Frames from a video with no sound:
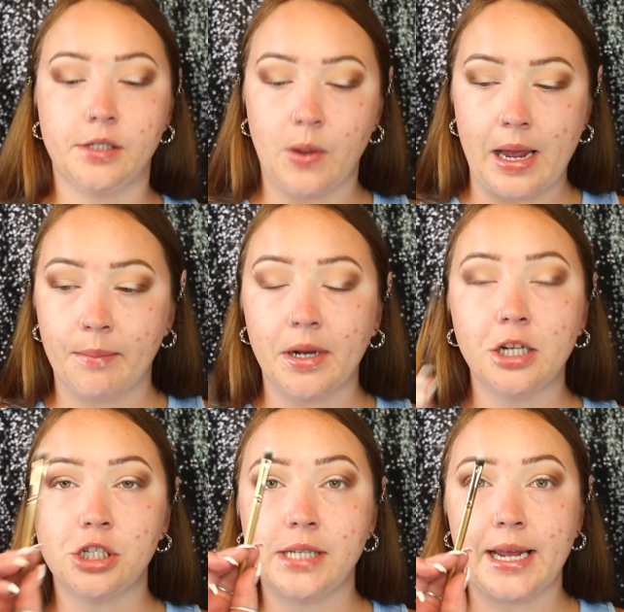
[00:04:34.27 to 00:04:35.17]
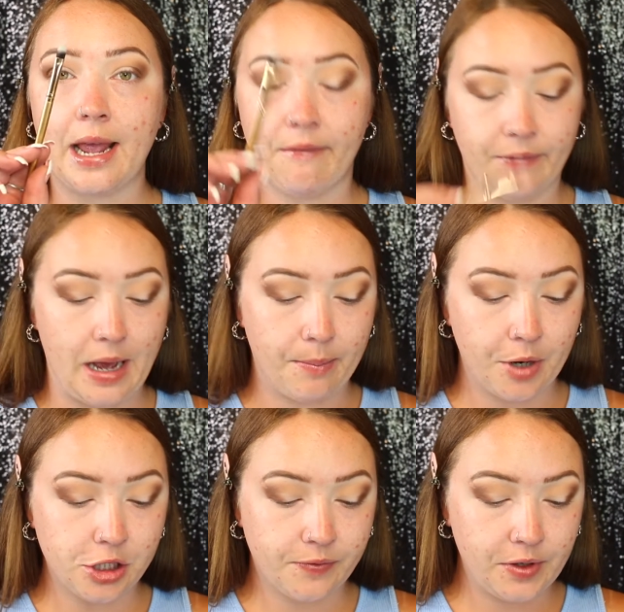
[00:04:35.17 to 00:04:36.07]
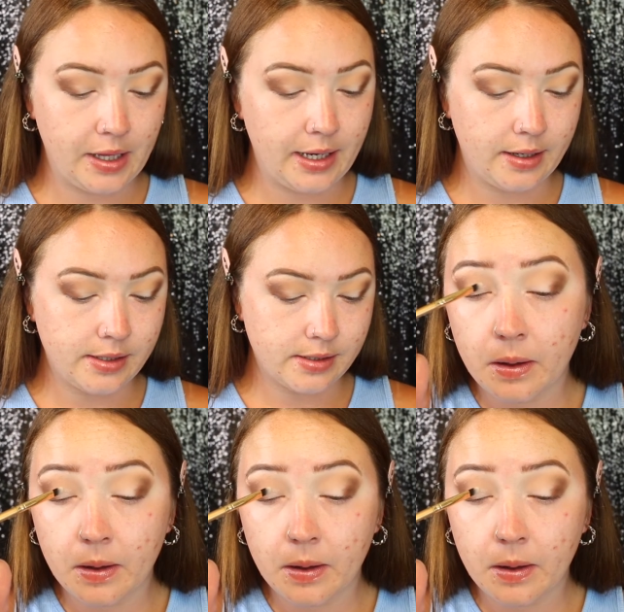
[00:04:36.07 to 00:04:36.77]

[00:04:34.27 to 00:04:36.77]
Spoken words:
So I am going to just take a flat brush for this.